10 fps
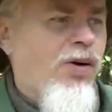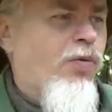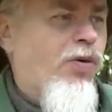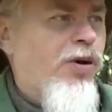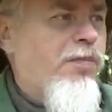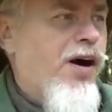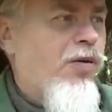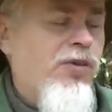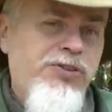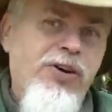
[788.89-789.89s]
worried
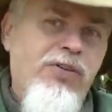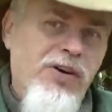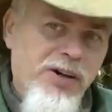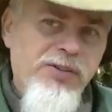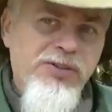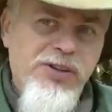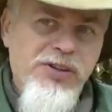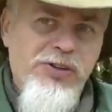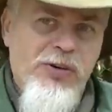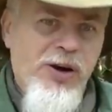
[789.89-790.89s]
about what you're going to lose
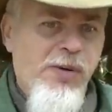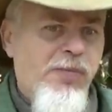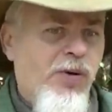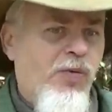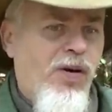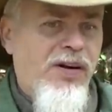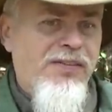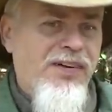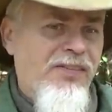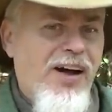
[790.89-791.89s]
this trip or what
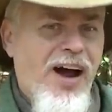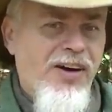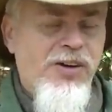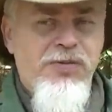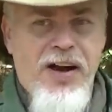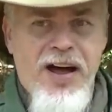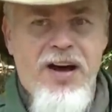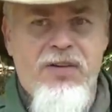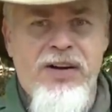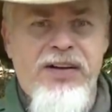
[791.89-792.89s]
they've got to do
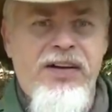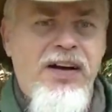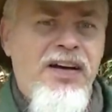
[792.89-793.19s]
now. And